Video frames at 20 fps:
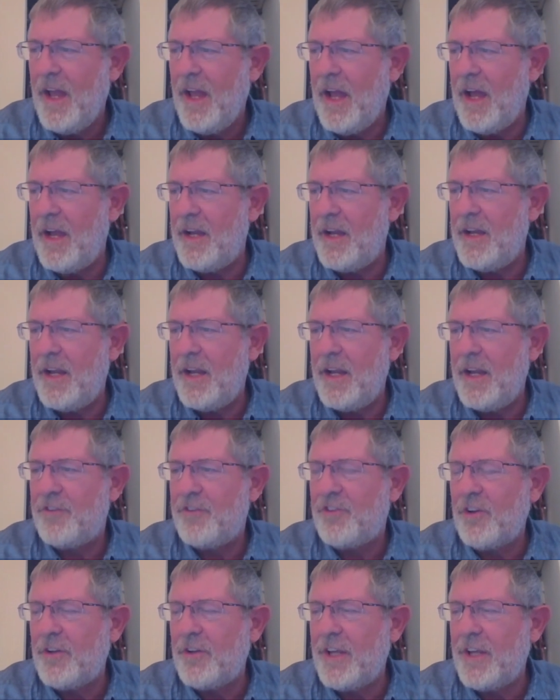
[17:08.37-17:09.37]
And
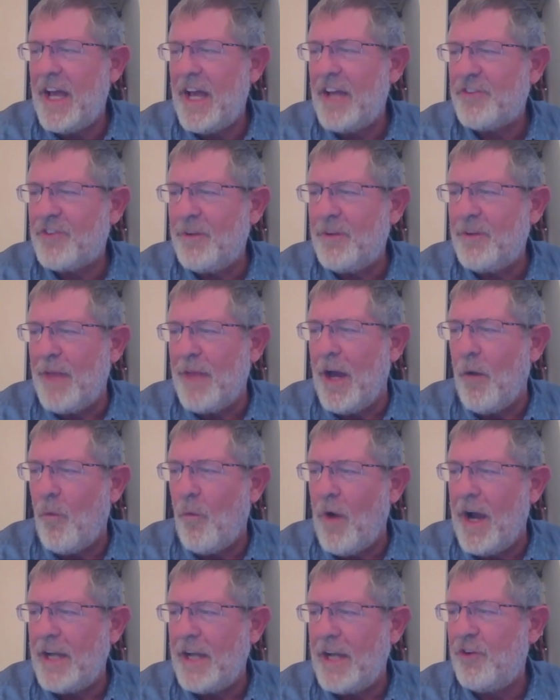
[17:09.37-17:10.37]
so they asked him that,
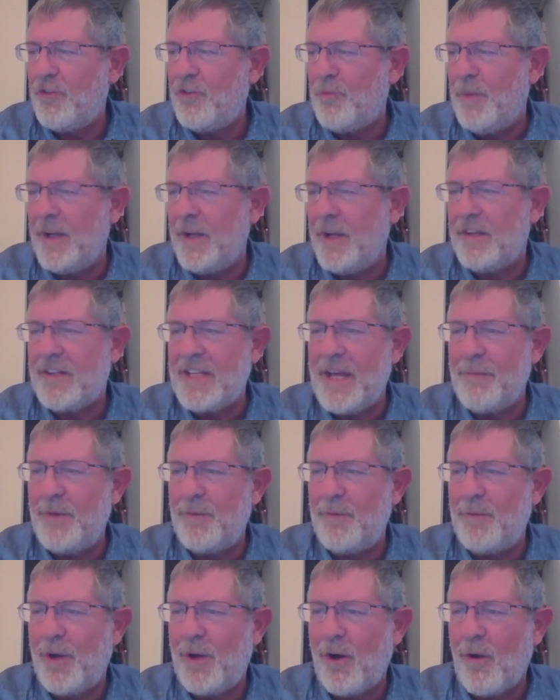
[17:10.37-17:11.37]
why do you speak to them
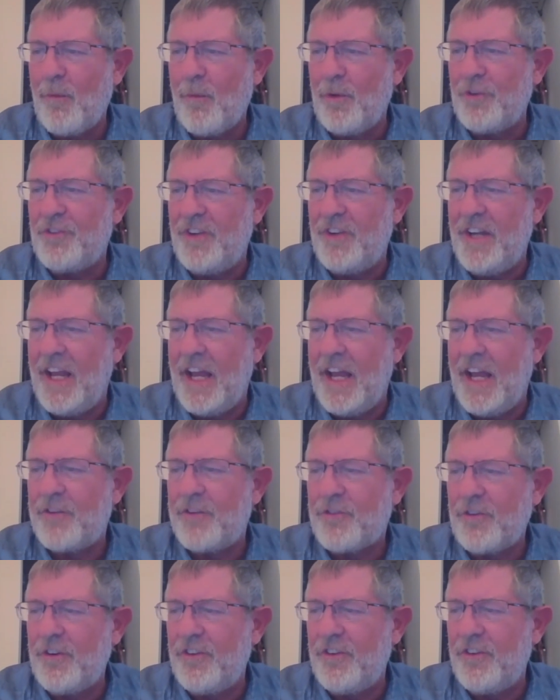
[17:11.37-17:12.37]
in parables? And he
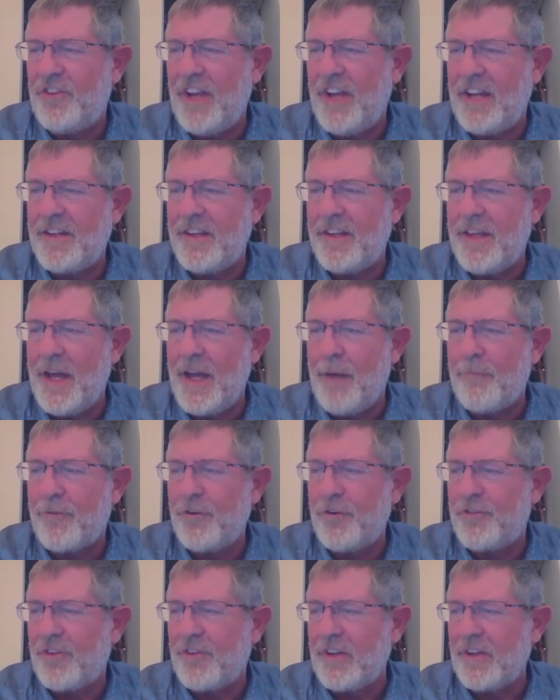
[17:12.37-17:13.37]
answered and said to them,
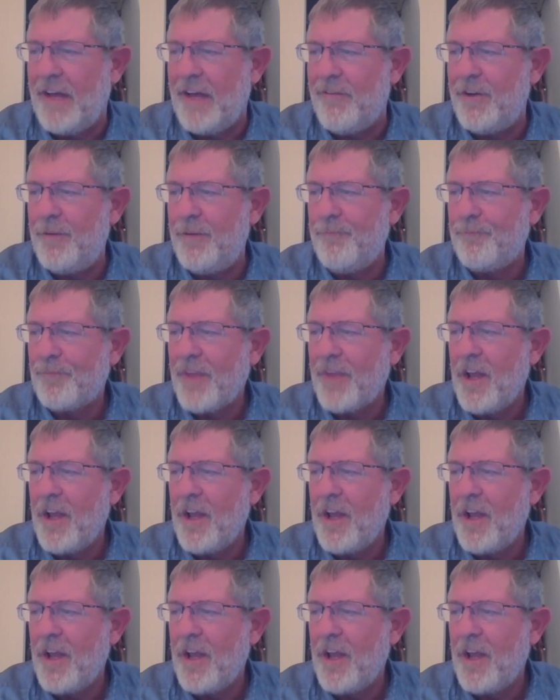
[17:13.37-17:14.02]
verse 11,